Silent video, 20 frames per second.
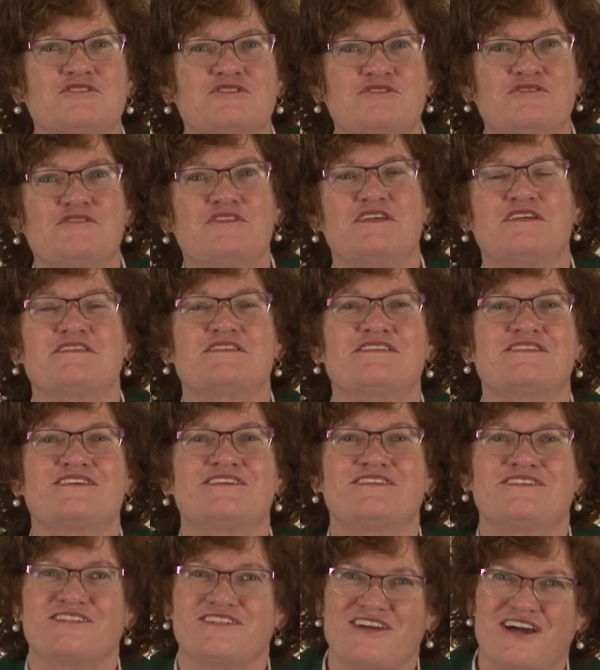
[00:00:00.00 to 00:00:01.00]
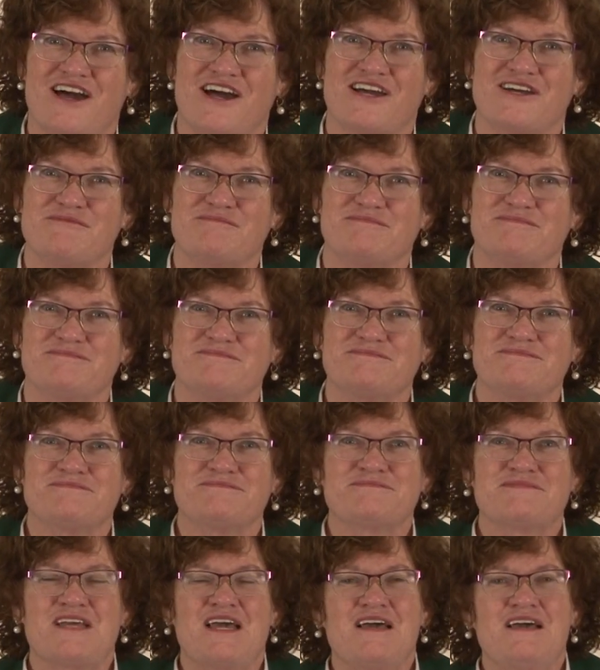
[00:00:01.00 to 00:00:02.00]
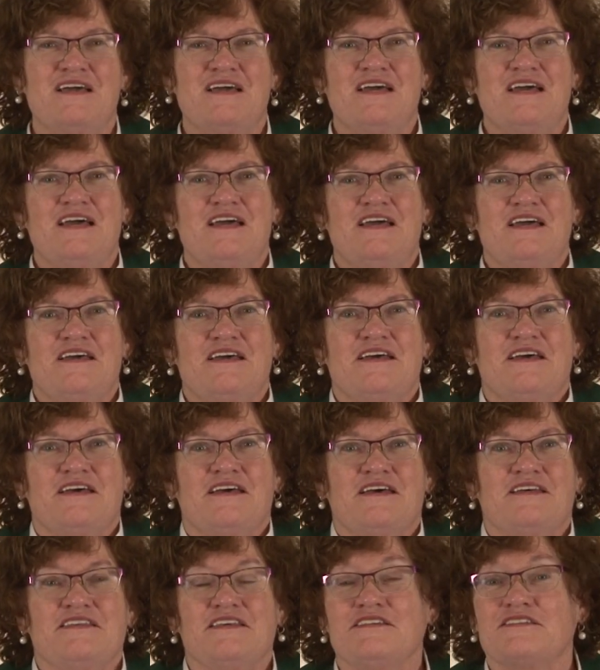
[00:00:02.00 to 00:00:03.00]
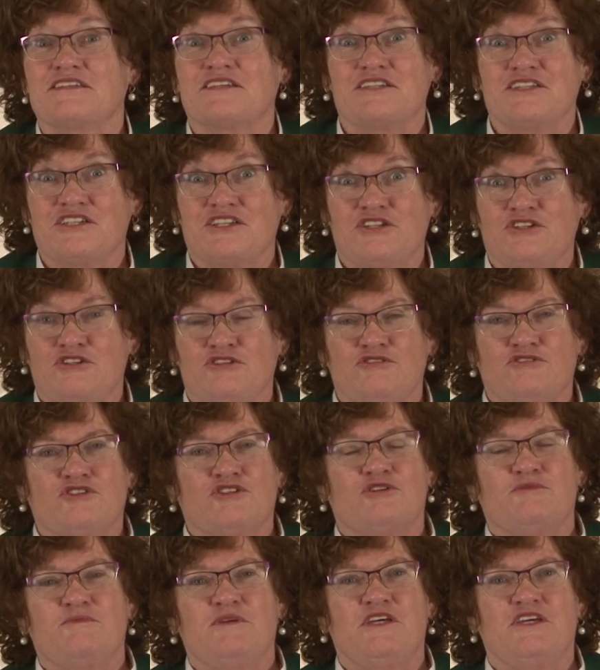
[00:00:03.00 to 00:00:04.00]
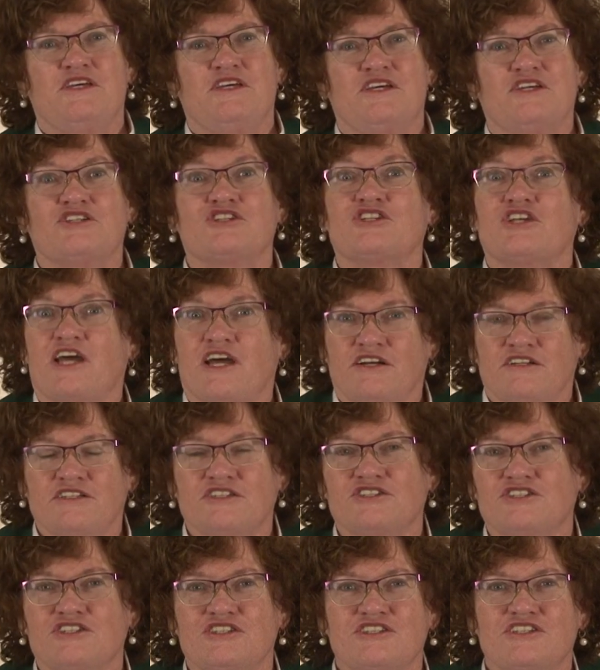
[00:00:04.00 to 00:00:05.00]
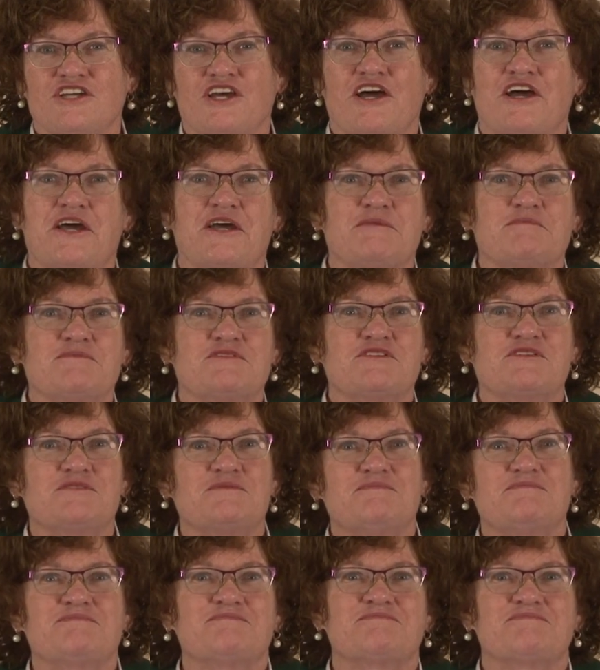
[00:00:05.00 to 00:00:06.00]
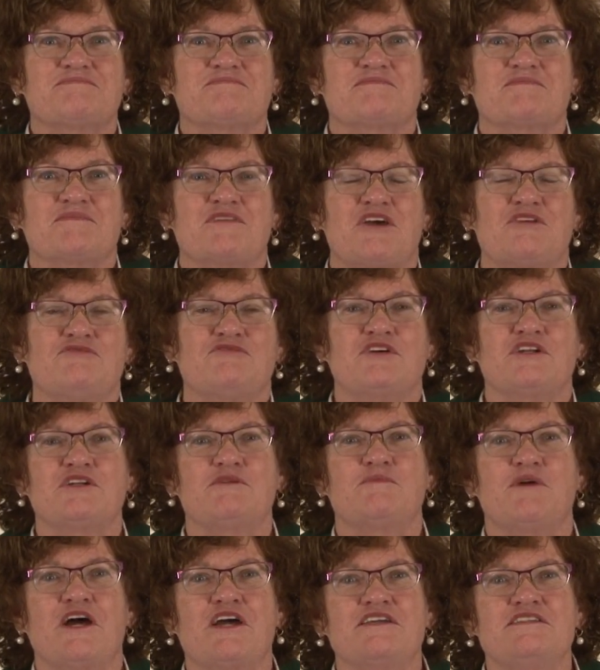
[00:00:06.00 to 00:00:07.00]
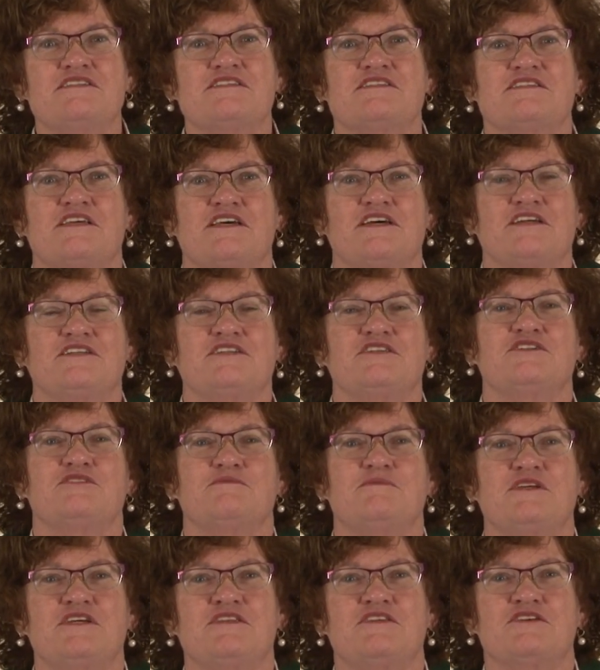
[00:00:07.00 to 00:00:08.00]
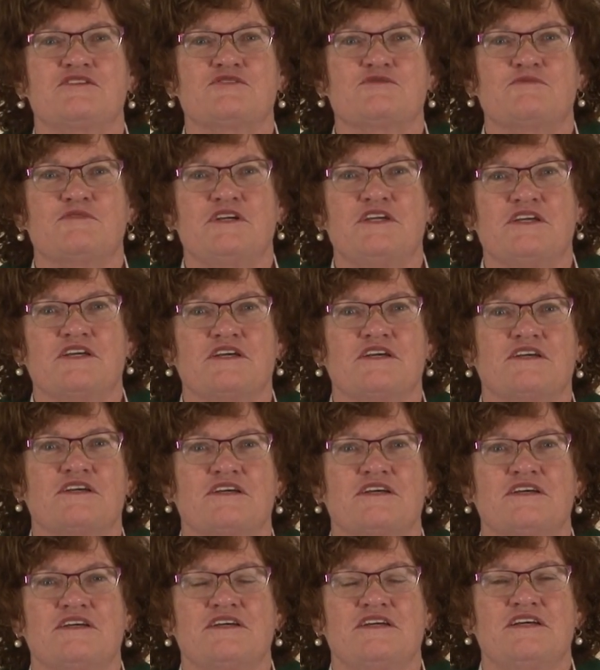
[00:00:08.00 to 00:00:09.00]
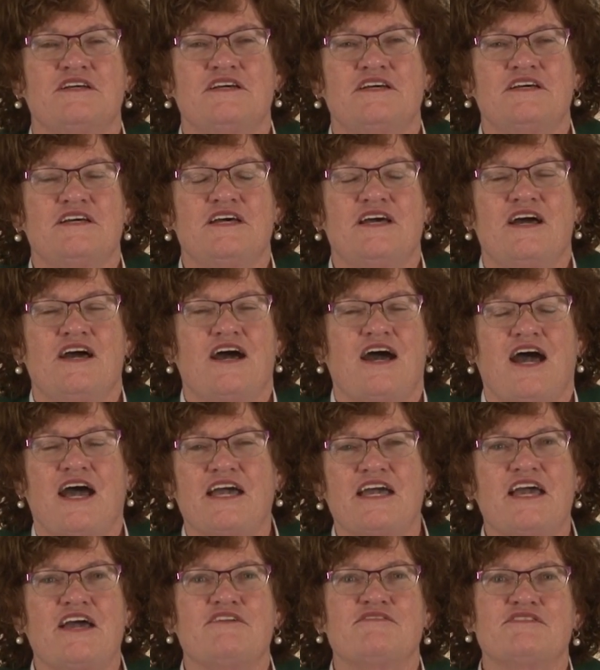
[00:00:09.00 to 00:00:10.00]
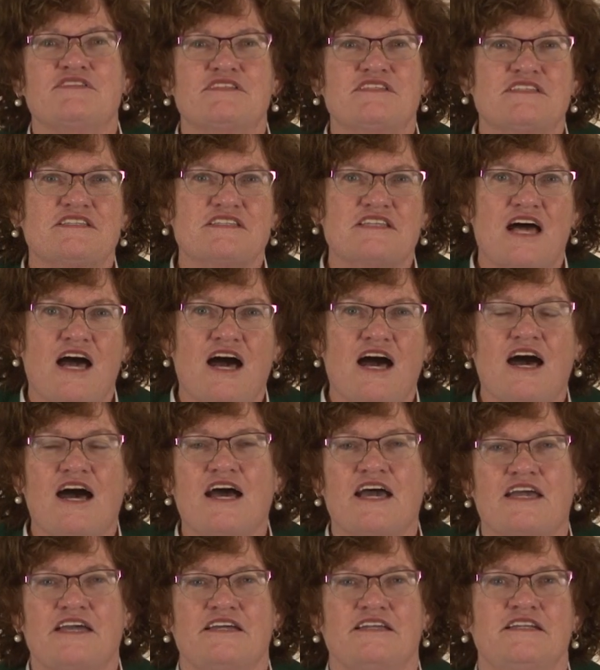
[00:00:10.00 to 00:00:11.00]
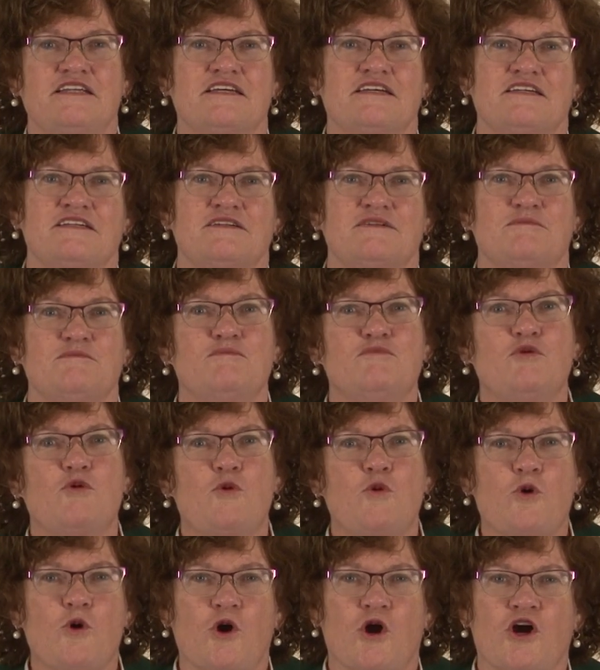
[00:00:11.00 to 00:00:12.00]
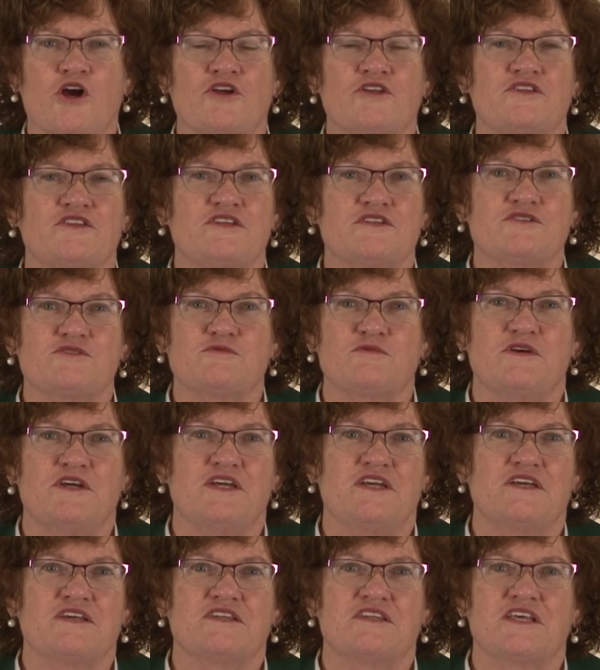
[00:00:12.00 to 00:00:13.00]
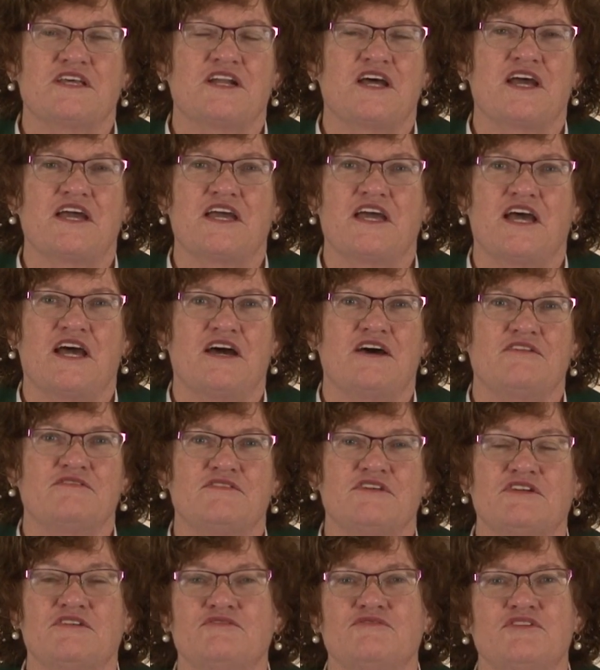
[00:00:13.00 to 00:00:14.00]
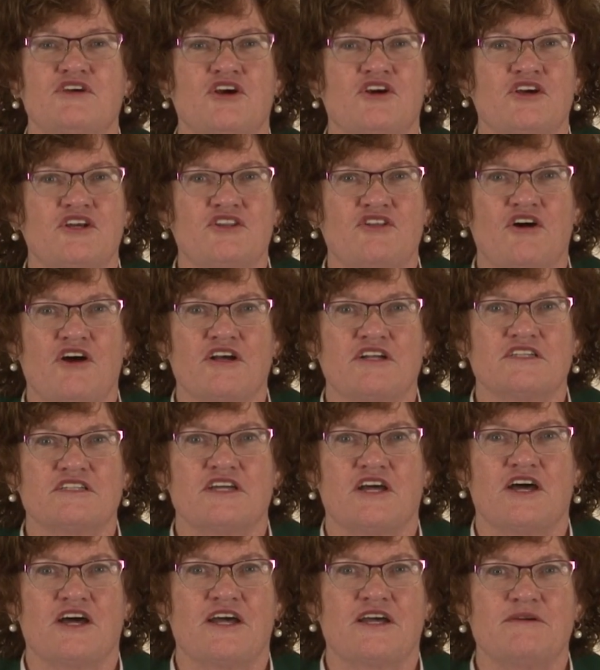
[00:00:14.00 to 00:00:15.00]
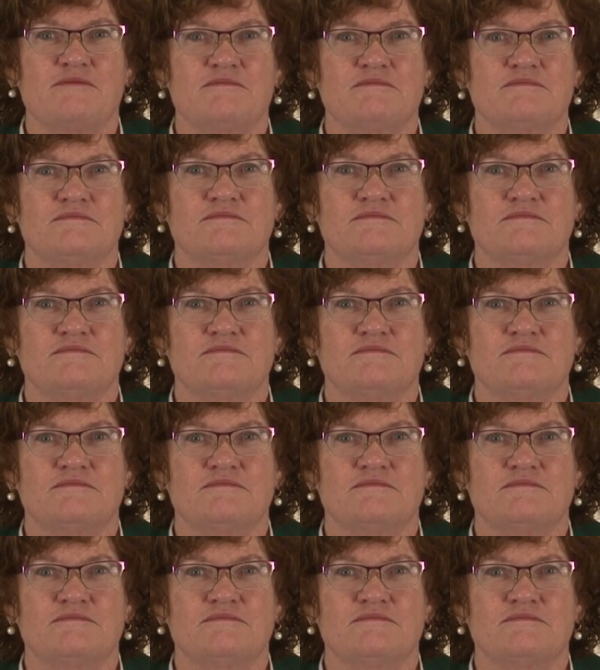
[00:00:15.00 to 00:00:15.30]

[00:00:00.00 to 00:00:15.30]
to this time. These continue to be challenging times. A friend of mine said to me this week, I have sighed more this week than I have in a very long time.